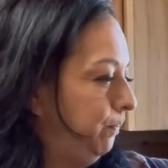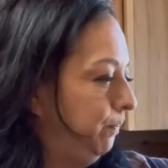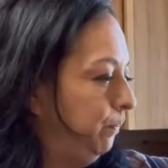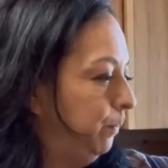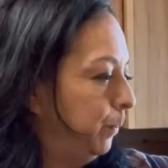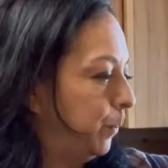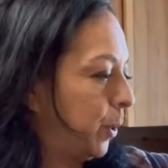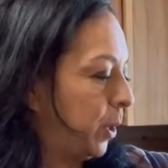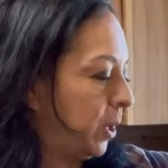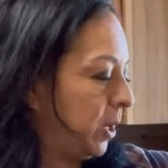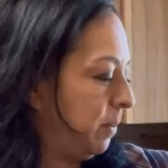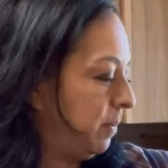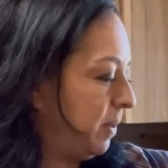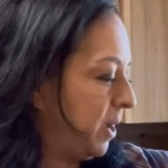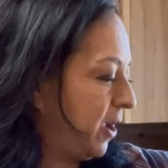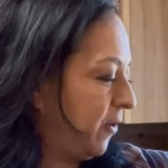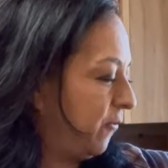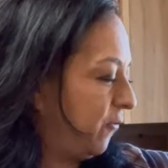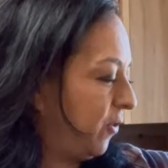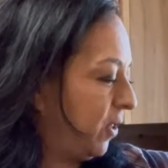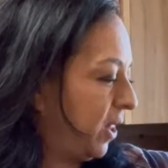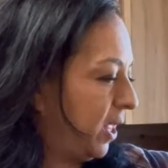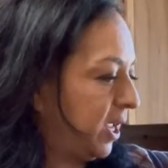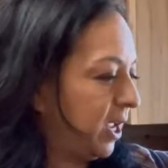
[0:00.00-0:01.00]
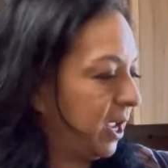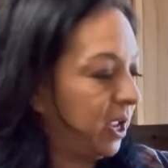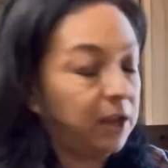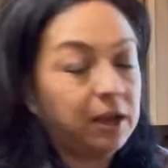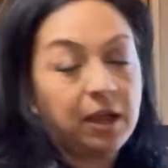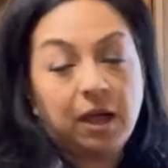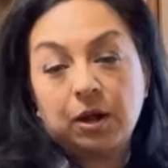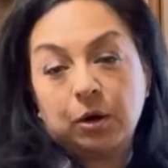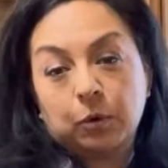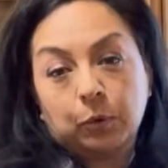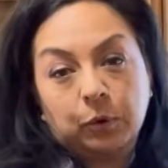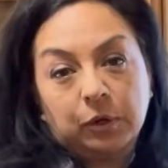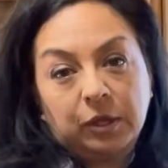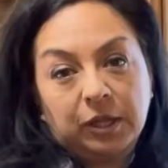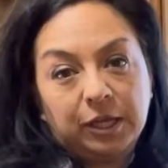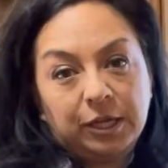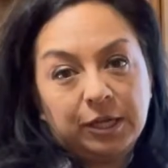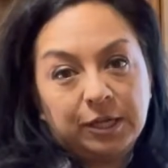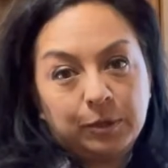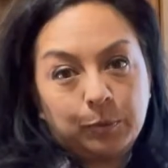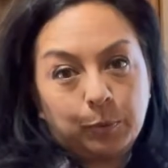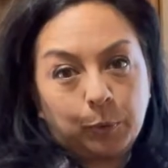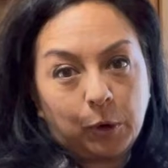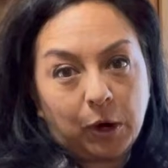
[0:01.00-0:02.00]
pardon me, I feel like I got a really
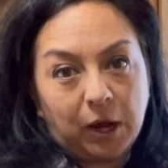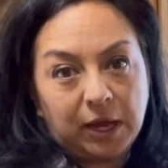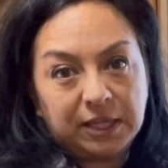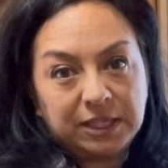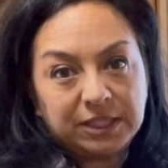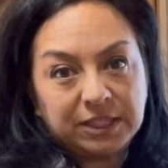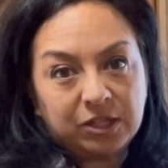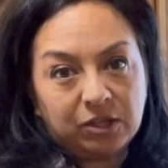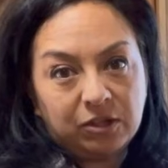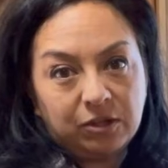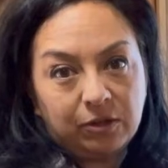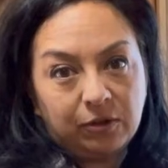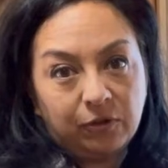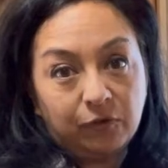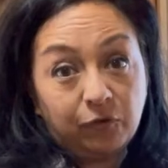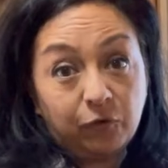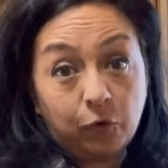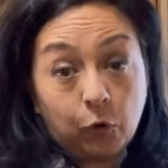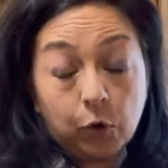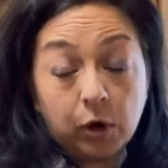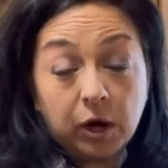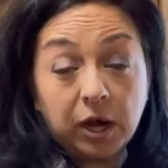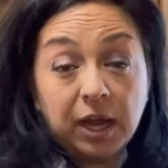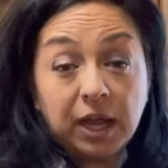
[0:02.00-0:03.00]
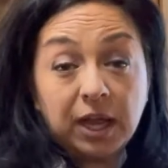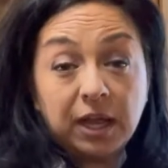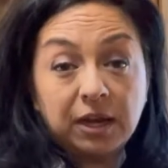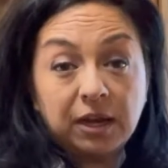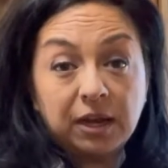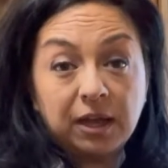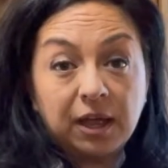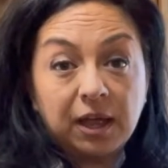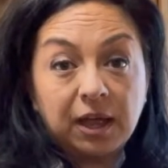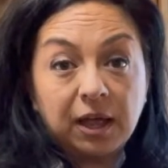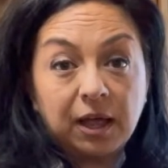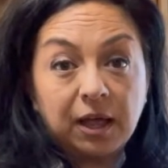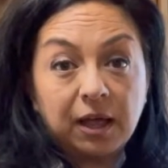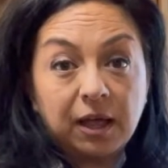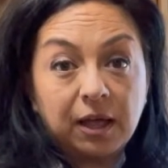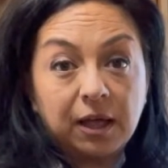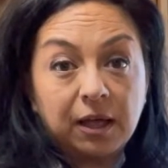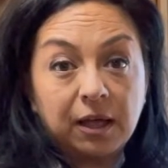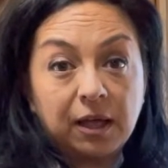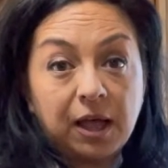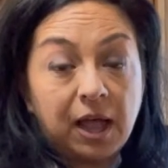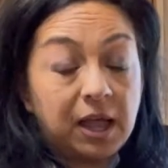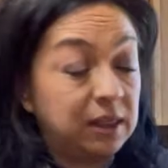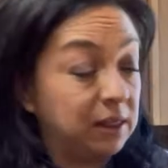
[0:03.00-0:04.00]
good price for it.
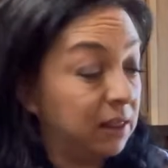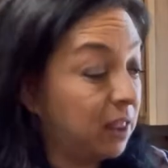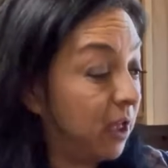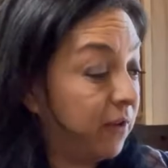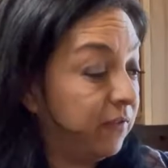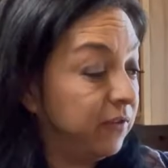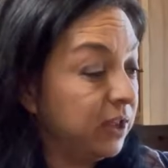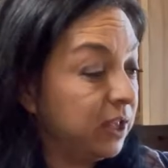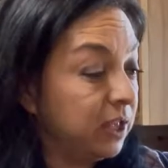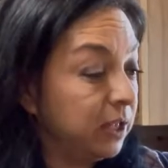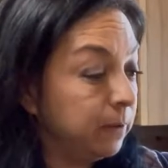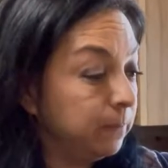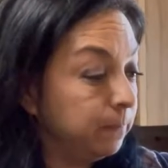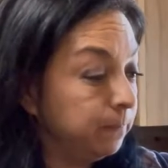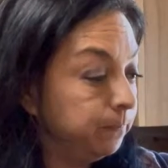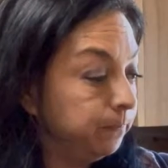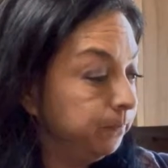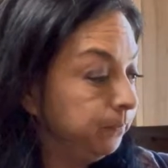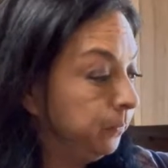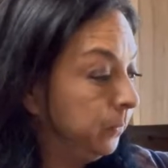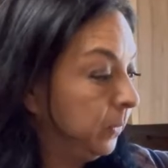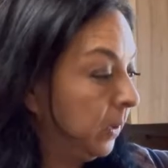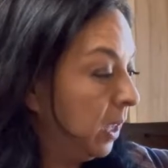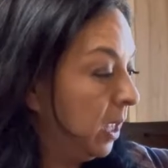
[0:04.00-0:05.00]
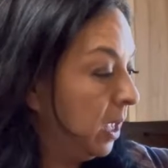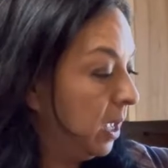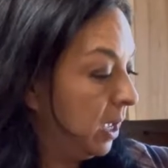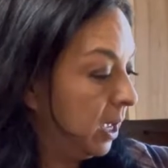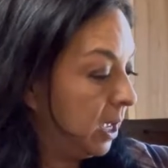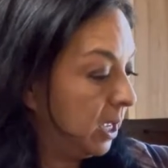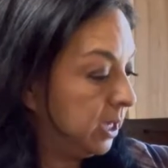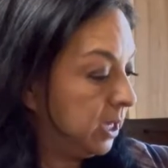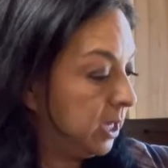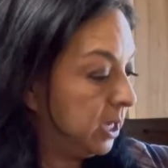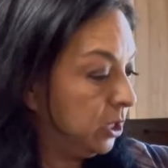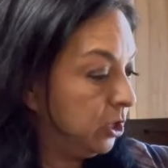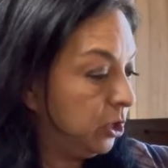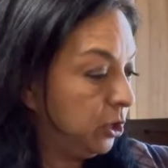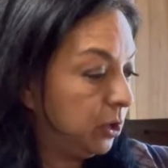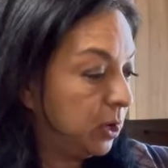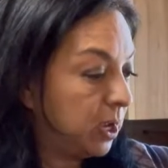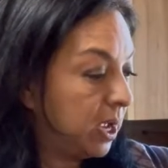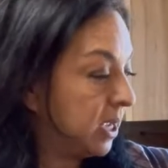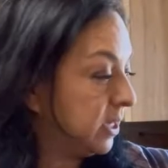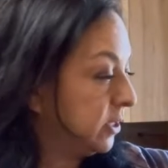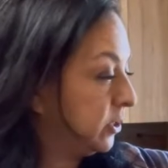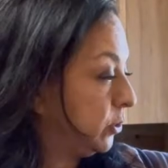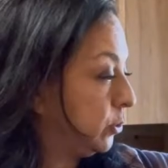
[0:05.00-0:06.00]
I love it. Again, it
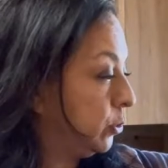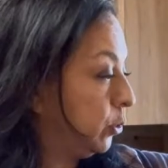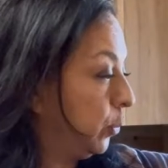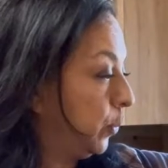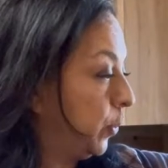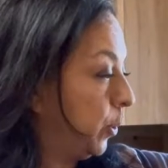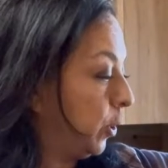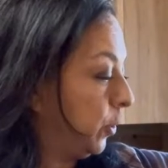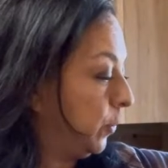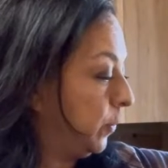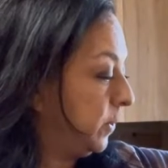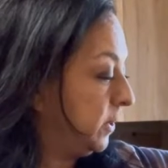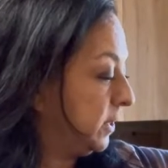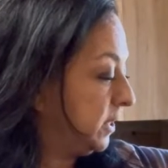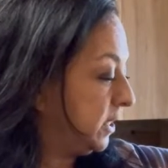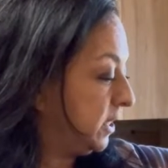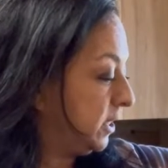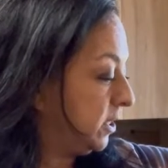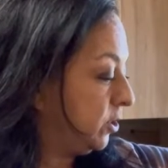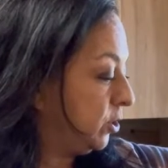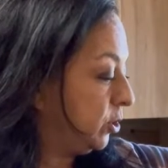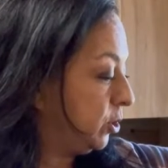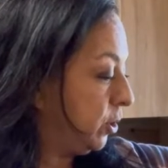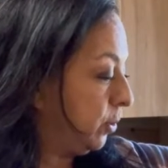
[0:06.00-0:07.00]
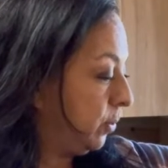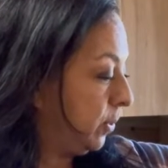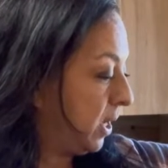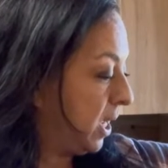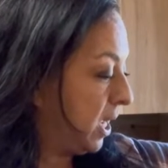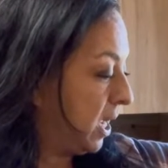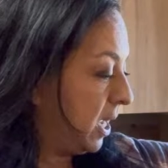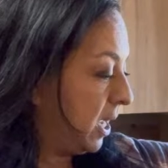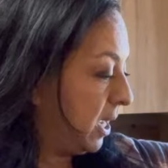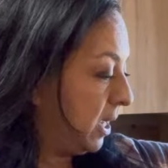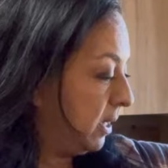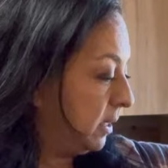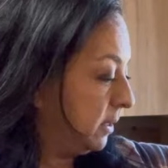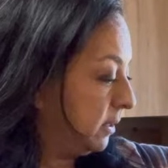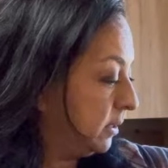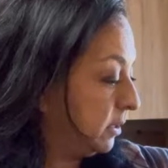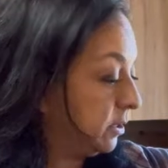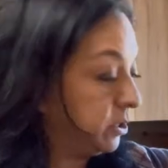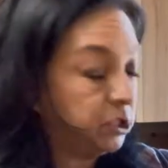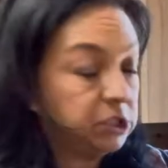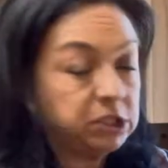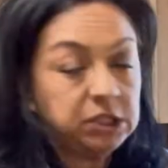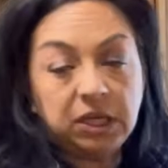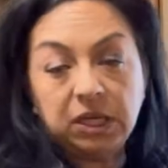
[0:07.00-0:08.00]
has dual purposes. You can
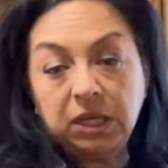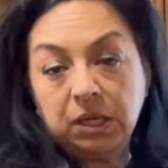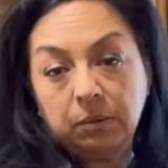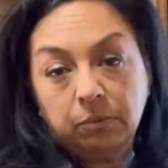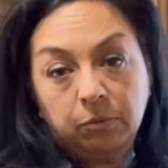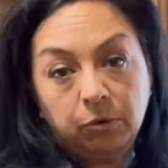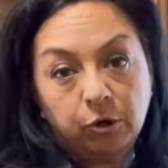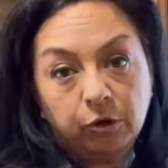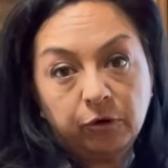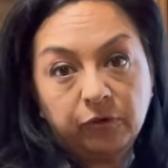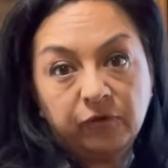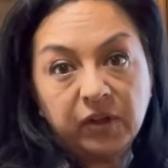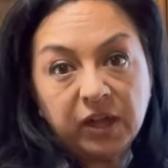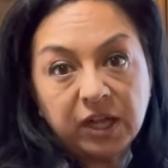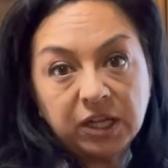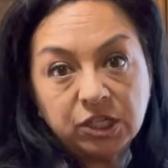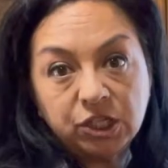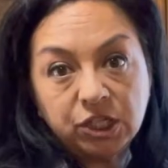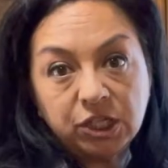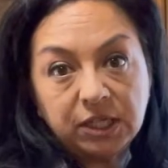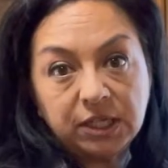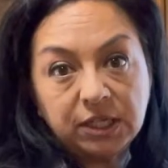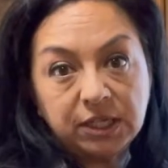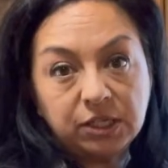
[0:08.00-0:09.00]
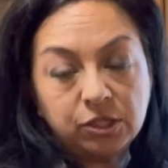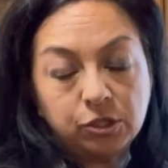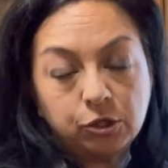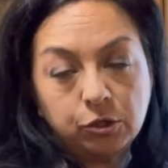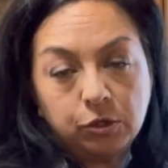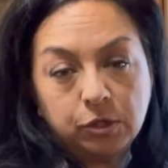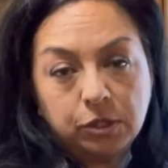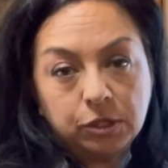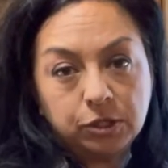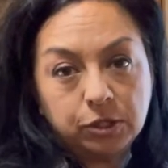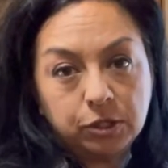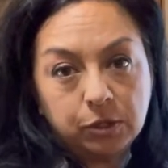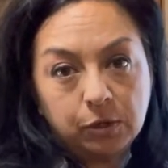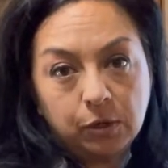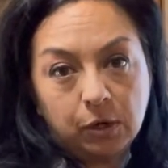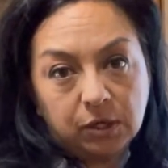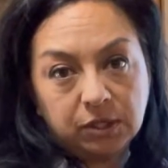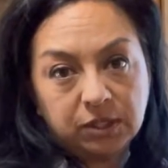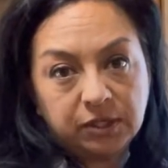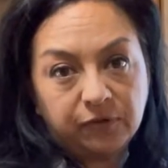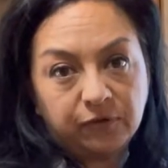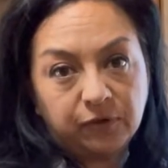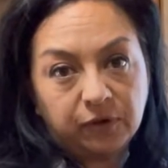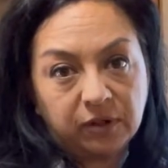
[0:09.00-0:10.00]
steam your veggies. You can do all
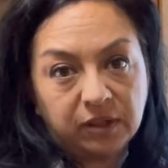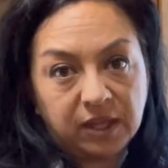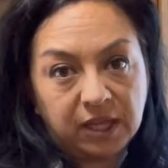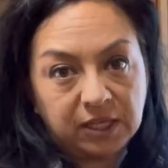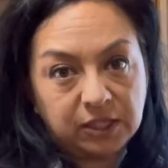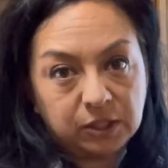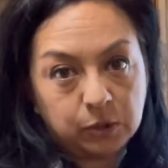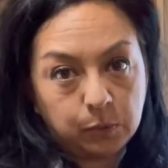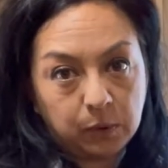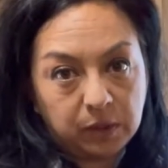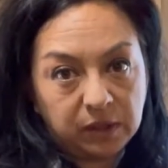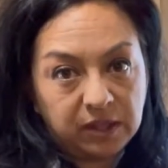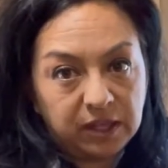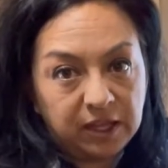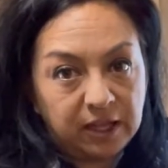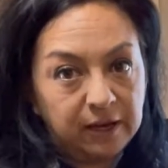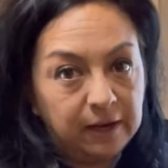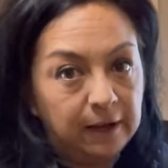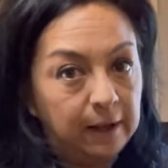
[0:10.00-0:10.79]
different things with it.